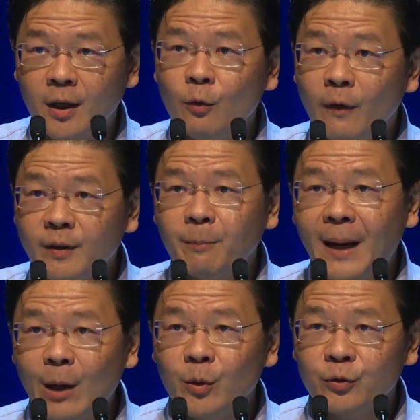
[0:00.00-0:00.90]
with the
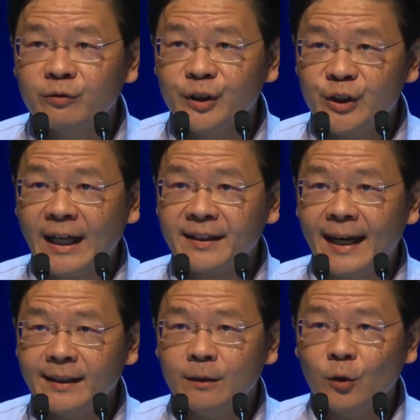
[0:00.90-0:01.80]
power to reject
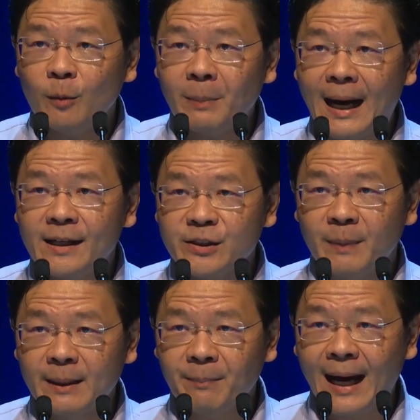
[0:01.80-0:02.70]
any law passed
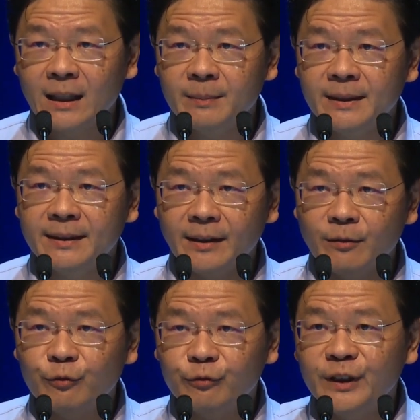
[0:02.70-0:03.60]
by Parliament that
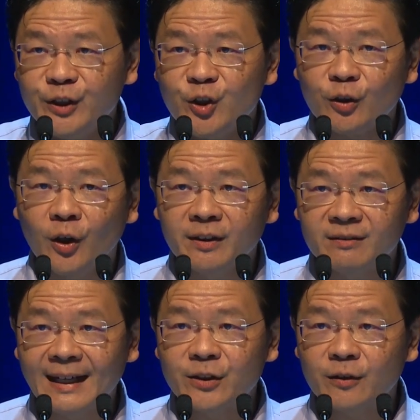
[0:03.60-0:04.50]
infringed on the
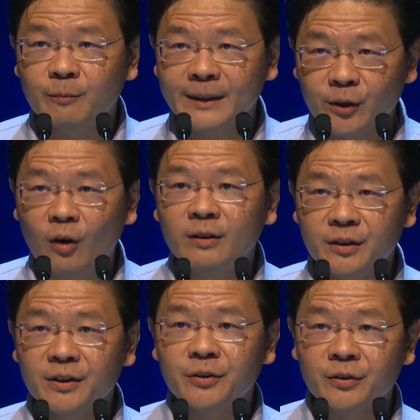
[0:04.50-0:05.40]
rights of
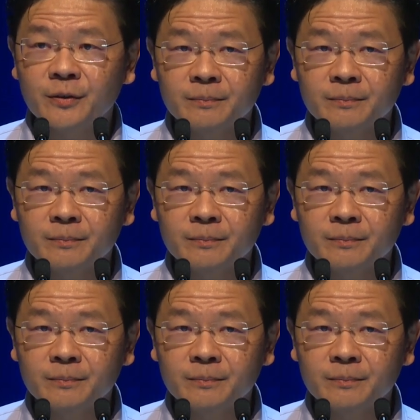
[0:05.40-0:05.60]
minorities.